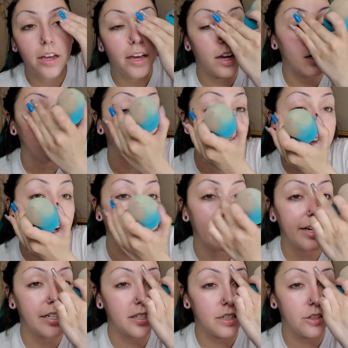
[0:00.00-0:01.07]
and on my
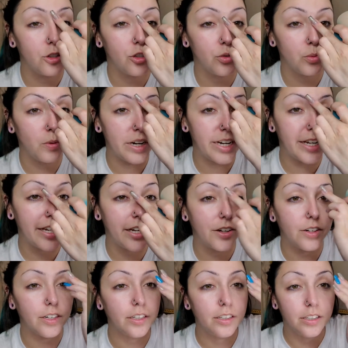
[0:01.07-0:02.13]
eyes and just right
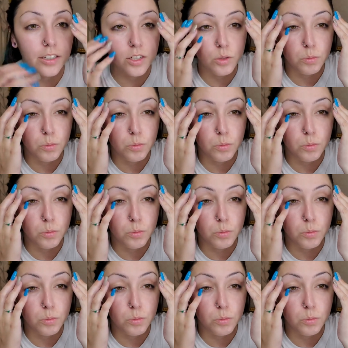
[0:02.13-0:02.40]
here in this